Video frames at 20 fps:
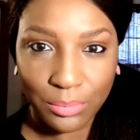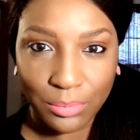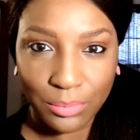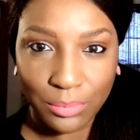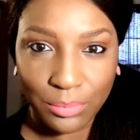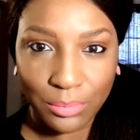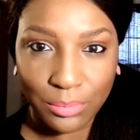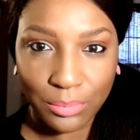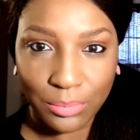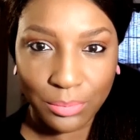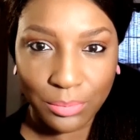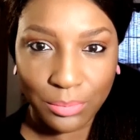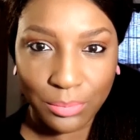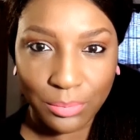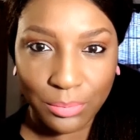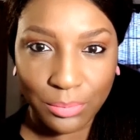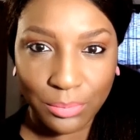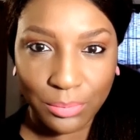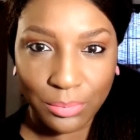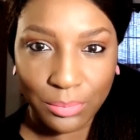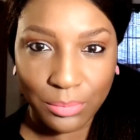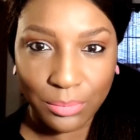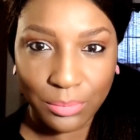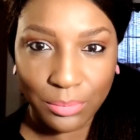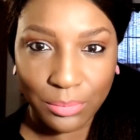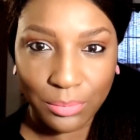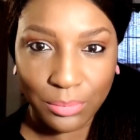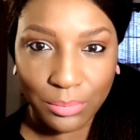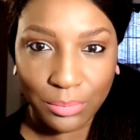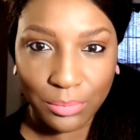
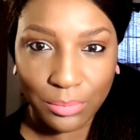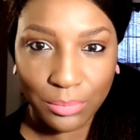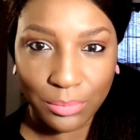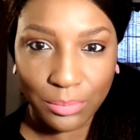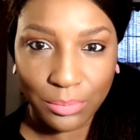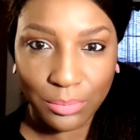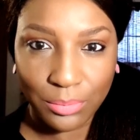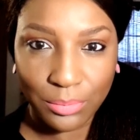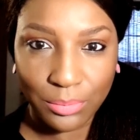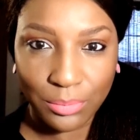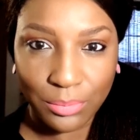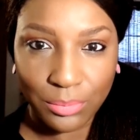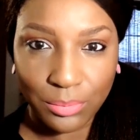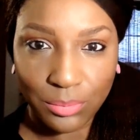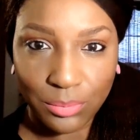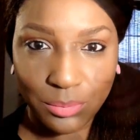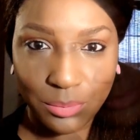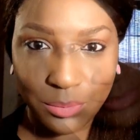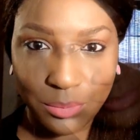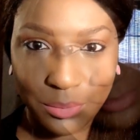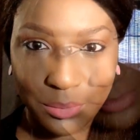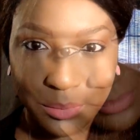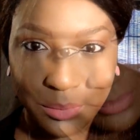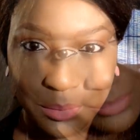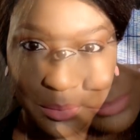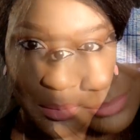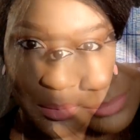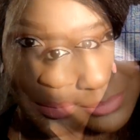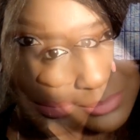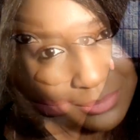
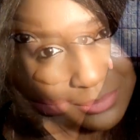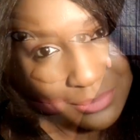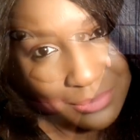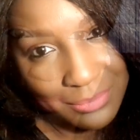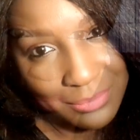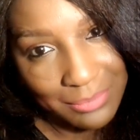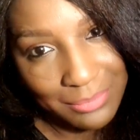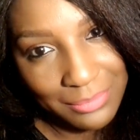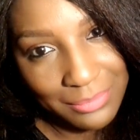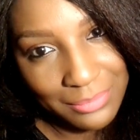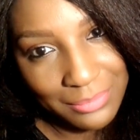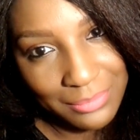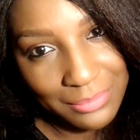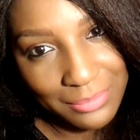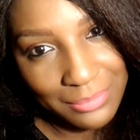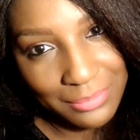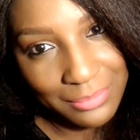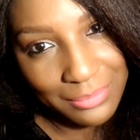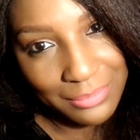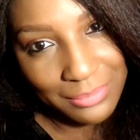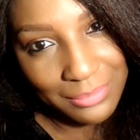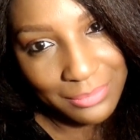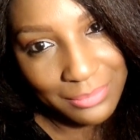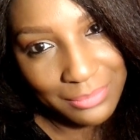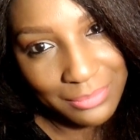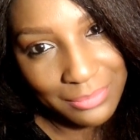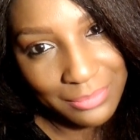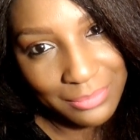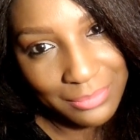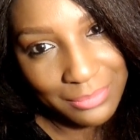
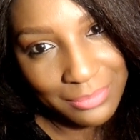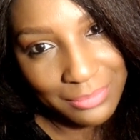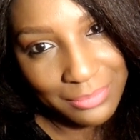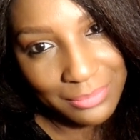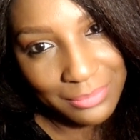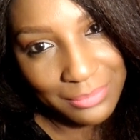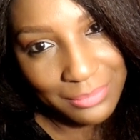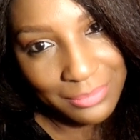No one is speaking in this clip.